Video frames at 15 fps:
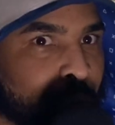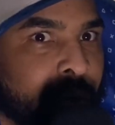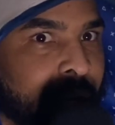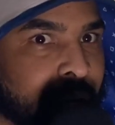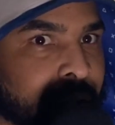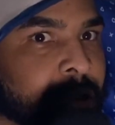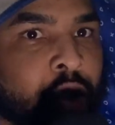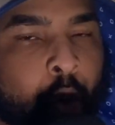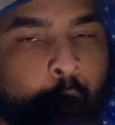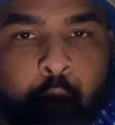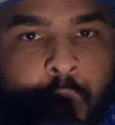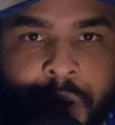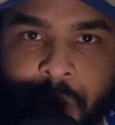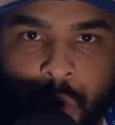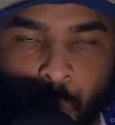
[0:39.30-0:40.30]
years. So
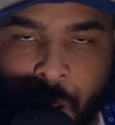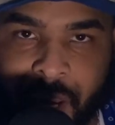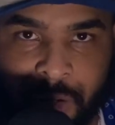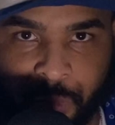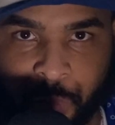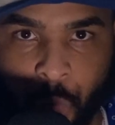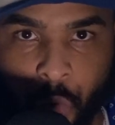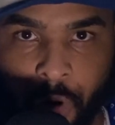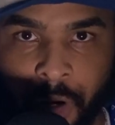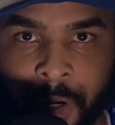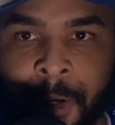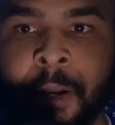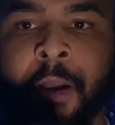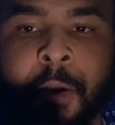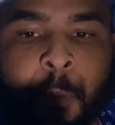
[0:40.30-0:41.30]
what are you waiting for?
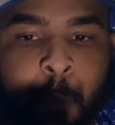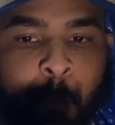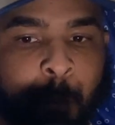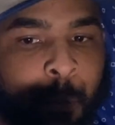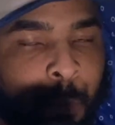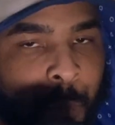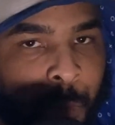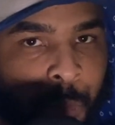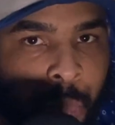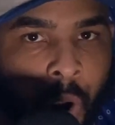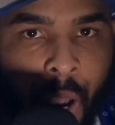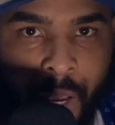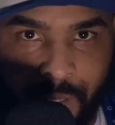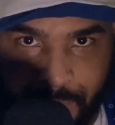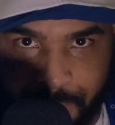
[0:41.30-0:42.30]

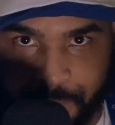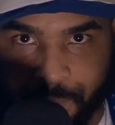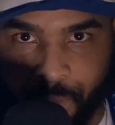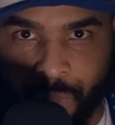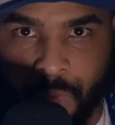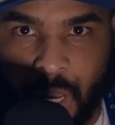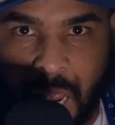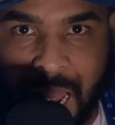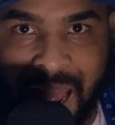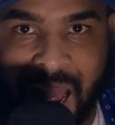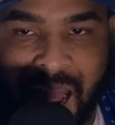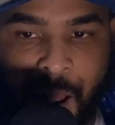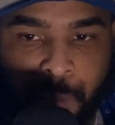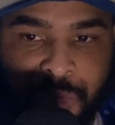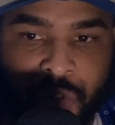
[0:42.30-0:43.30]
But
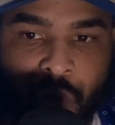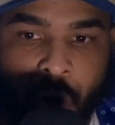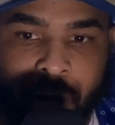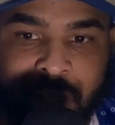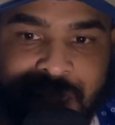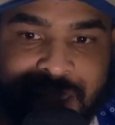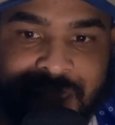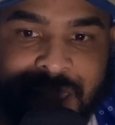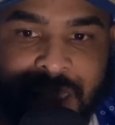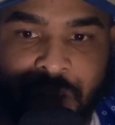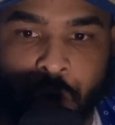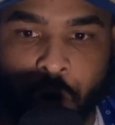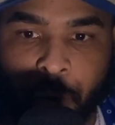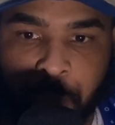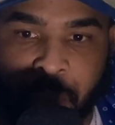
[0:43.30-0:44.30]
I'm starting to see
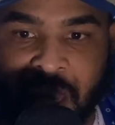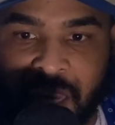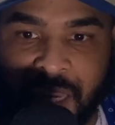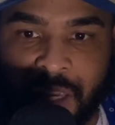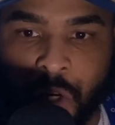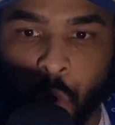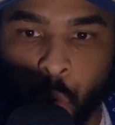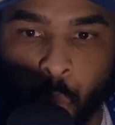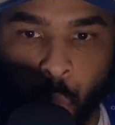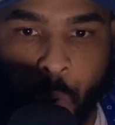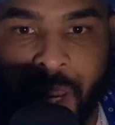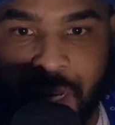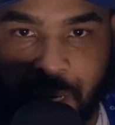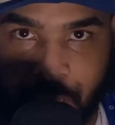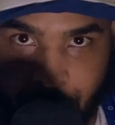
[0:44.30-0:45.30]
your opinion on
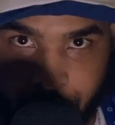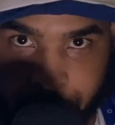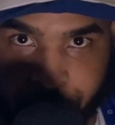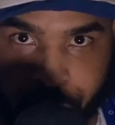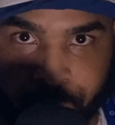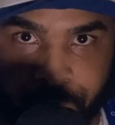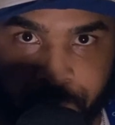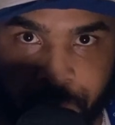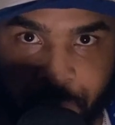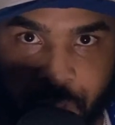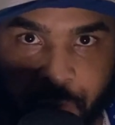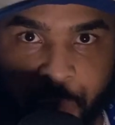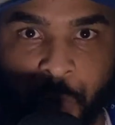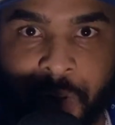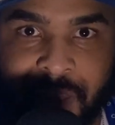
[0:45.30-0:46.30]
waiting
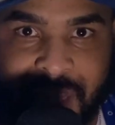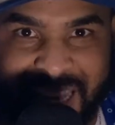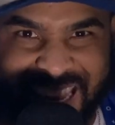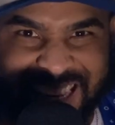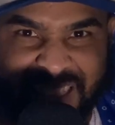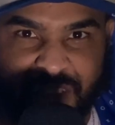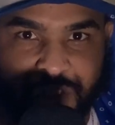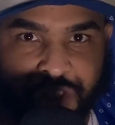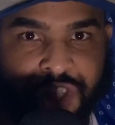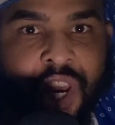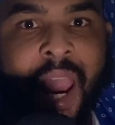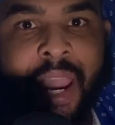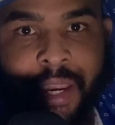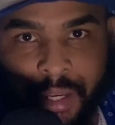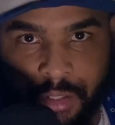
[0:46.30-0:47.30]
for things
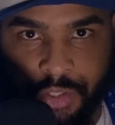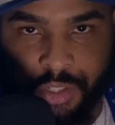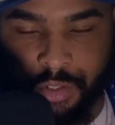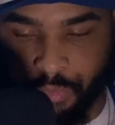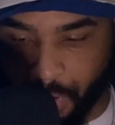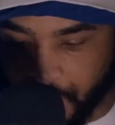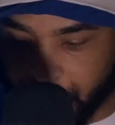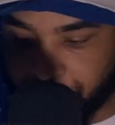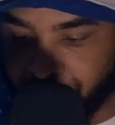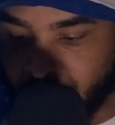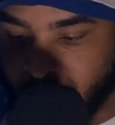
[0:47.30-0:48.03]
change, right?